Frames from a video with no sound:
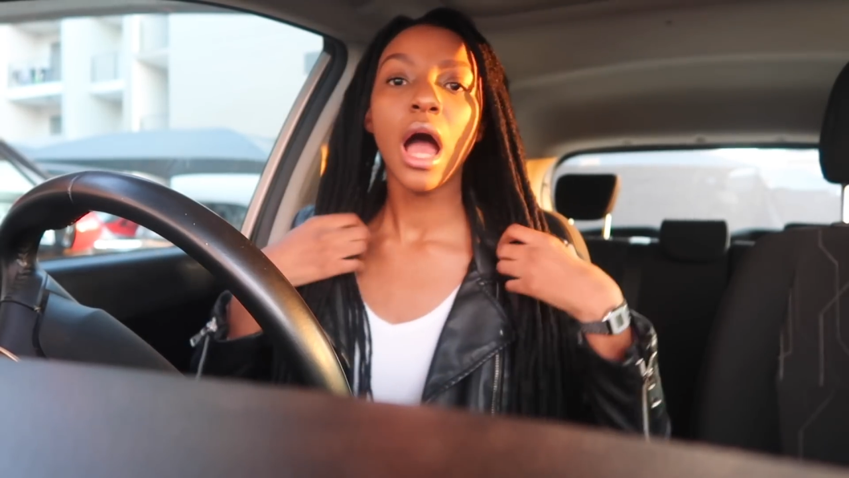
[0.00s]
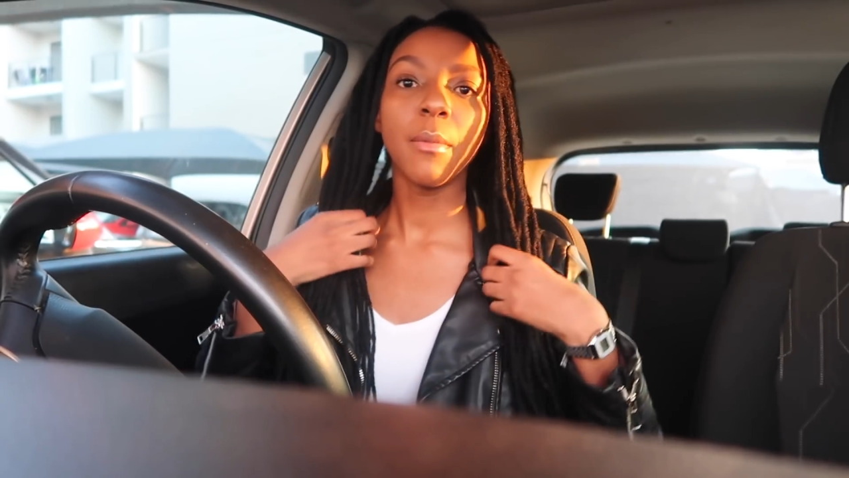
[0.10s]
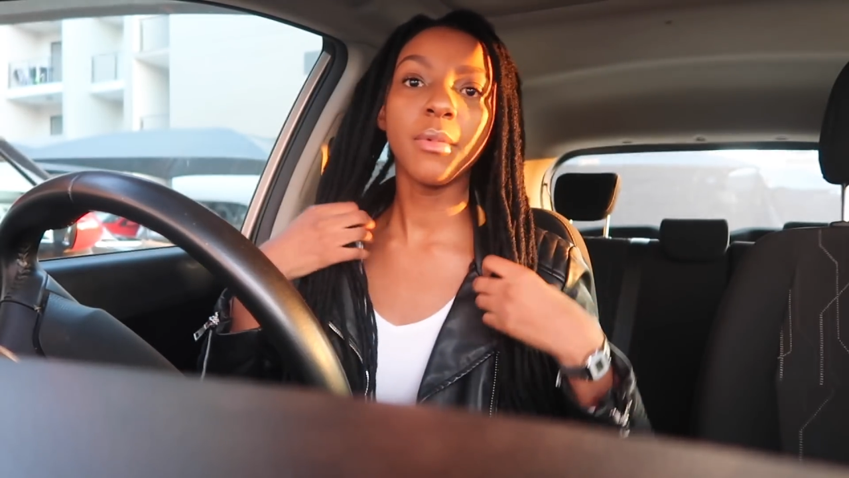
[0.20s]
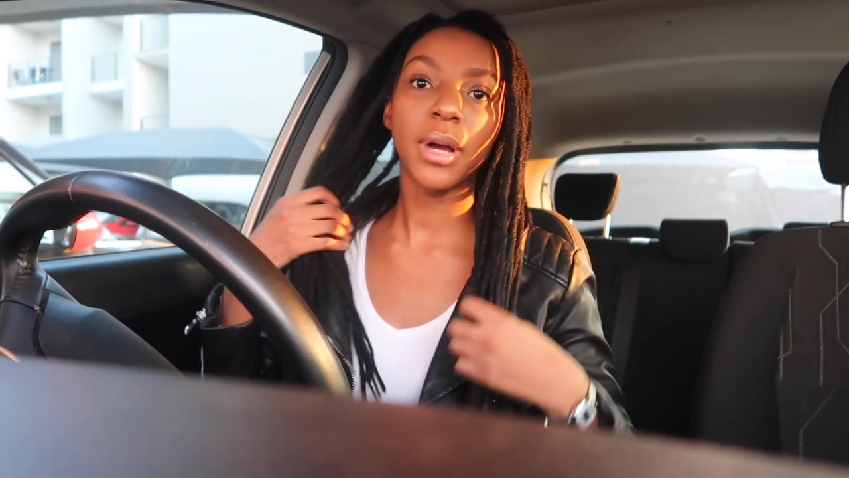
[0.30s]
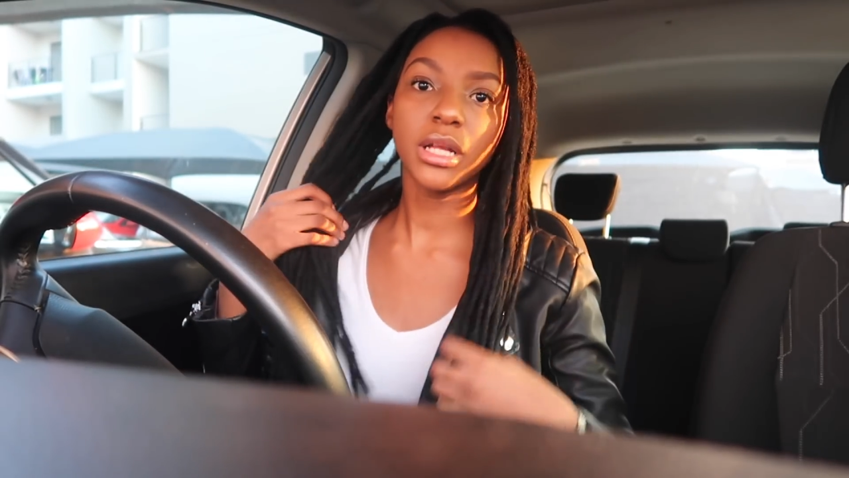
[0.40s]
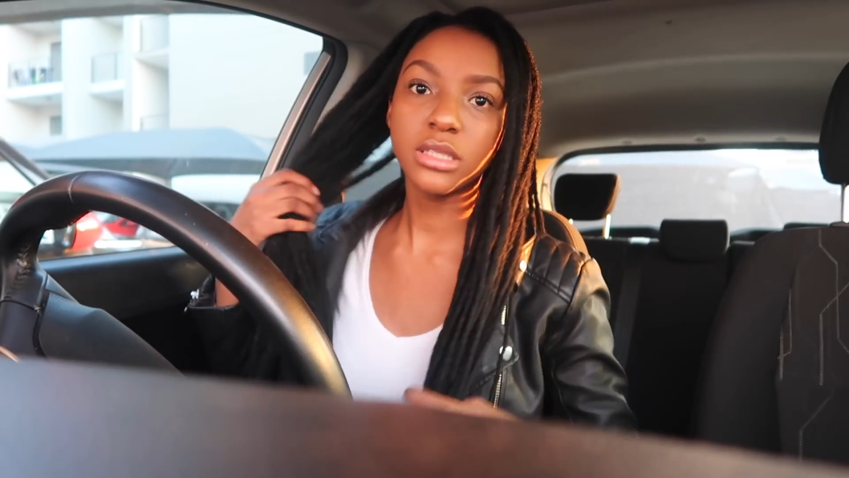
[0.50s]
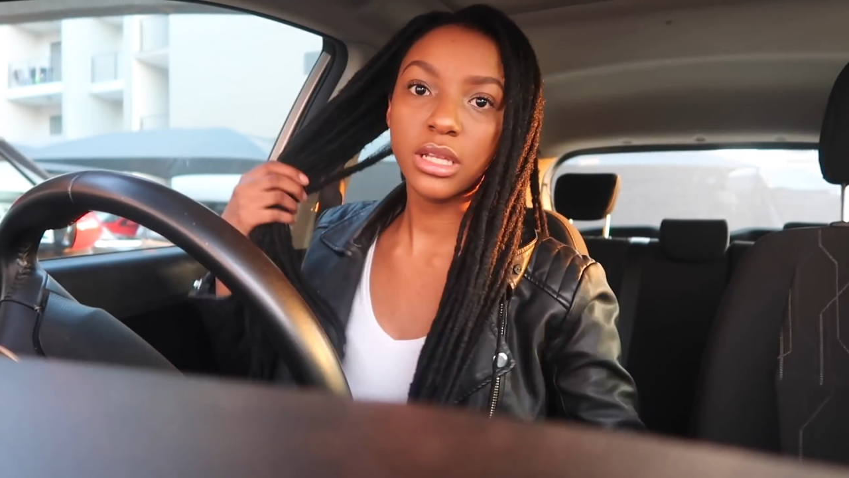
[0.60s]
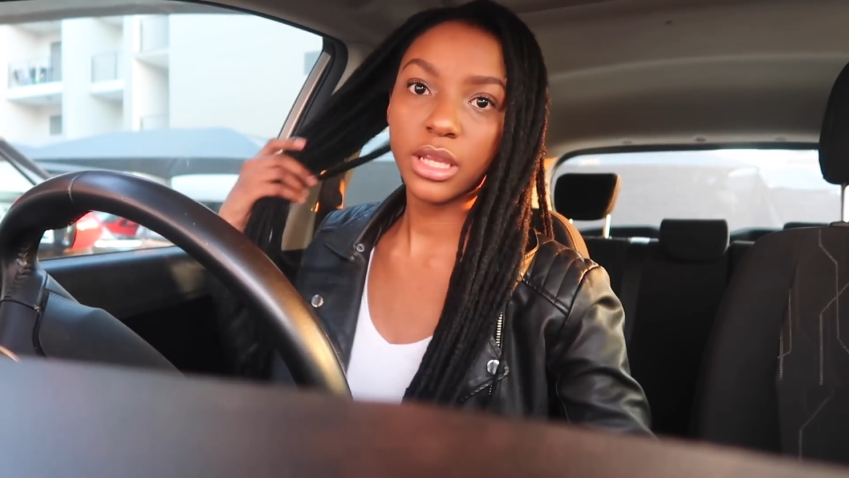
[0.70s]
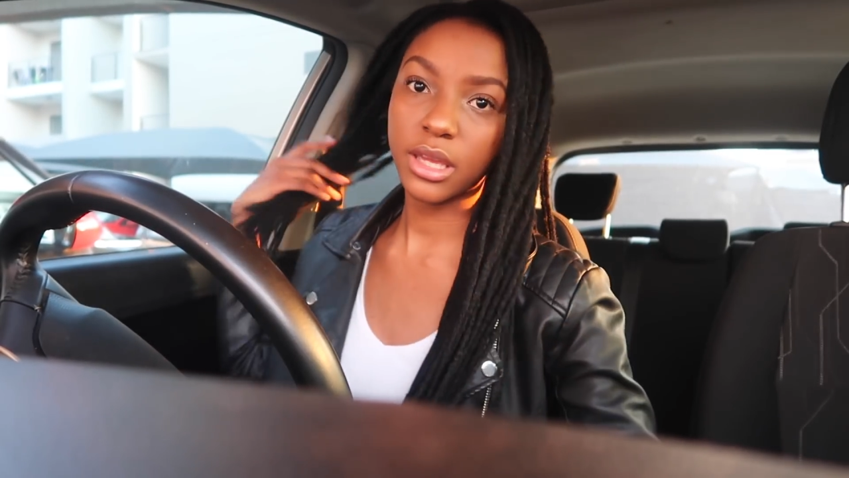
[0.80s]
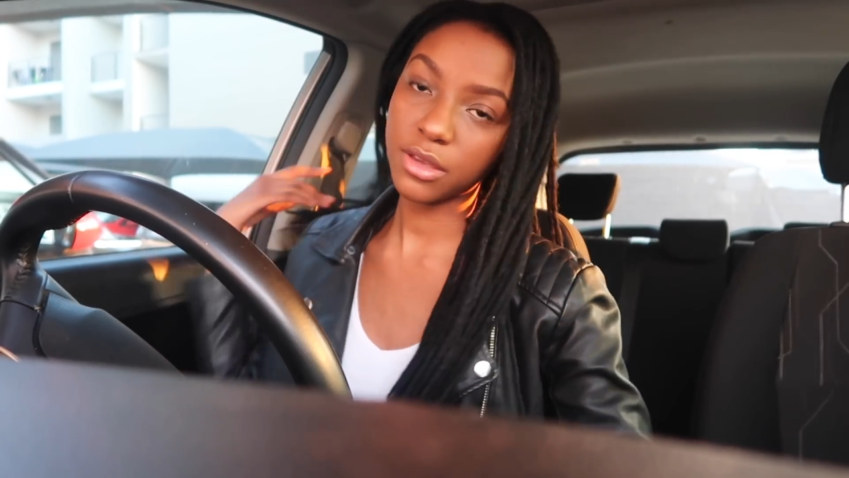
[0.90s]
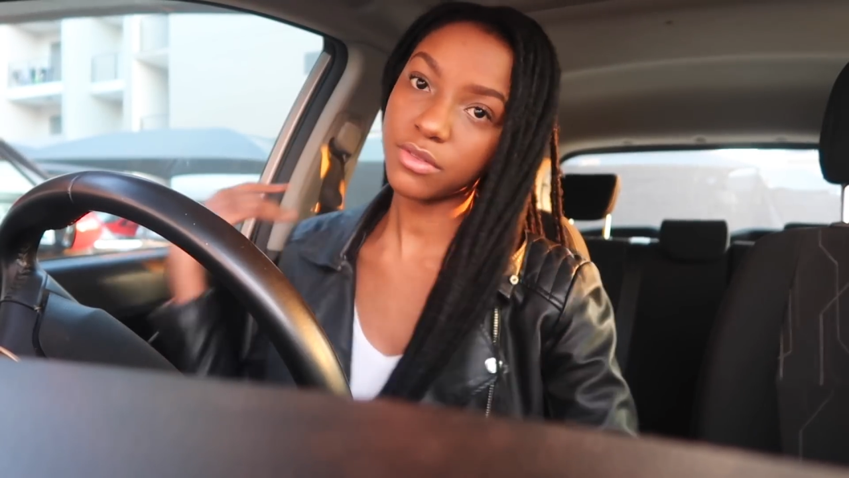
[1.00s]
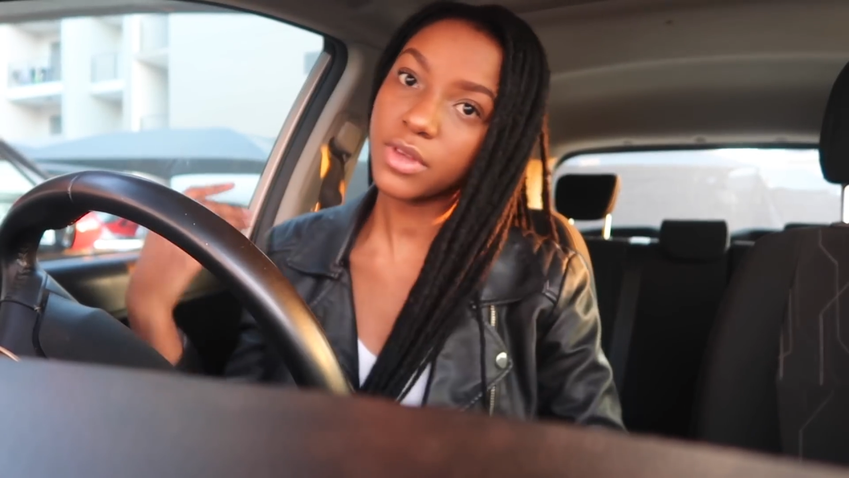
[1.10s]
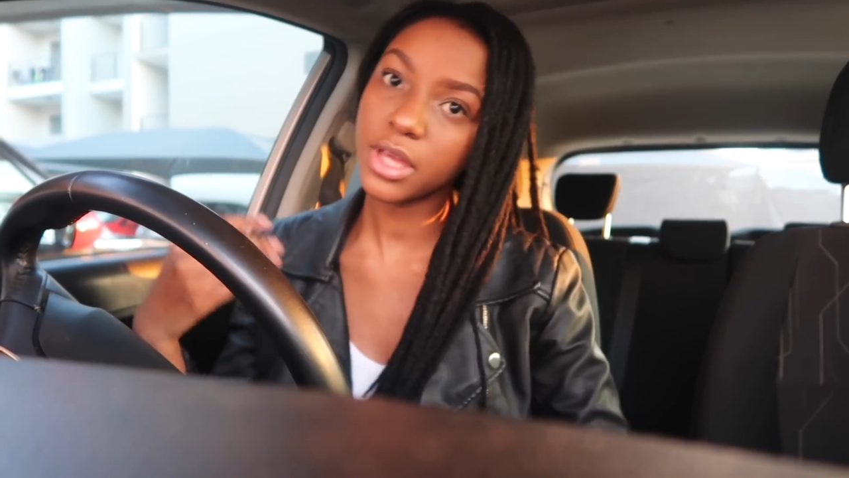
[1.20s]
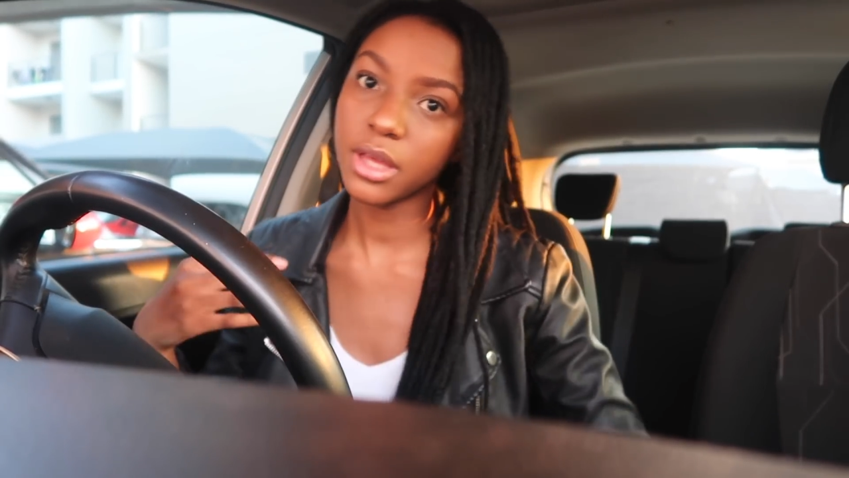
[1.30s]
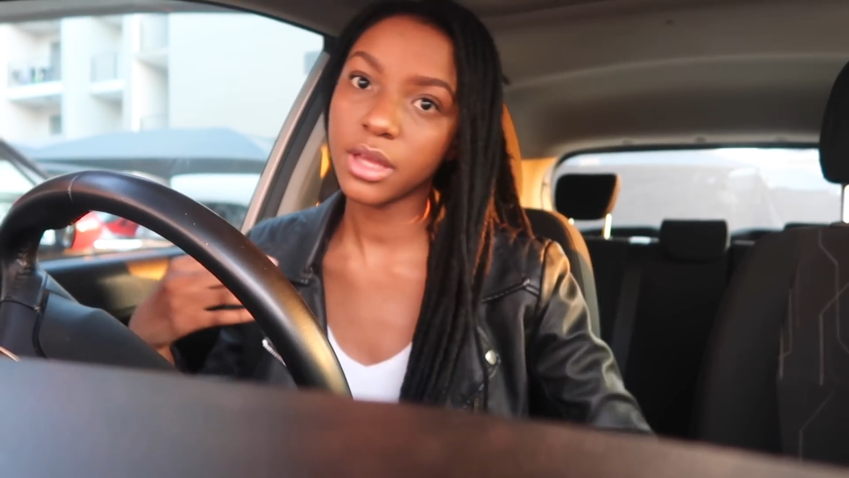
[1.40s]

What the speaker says: I'm about to leave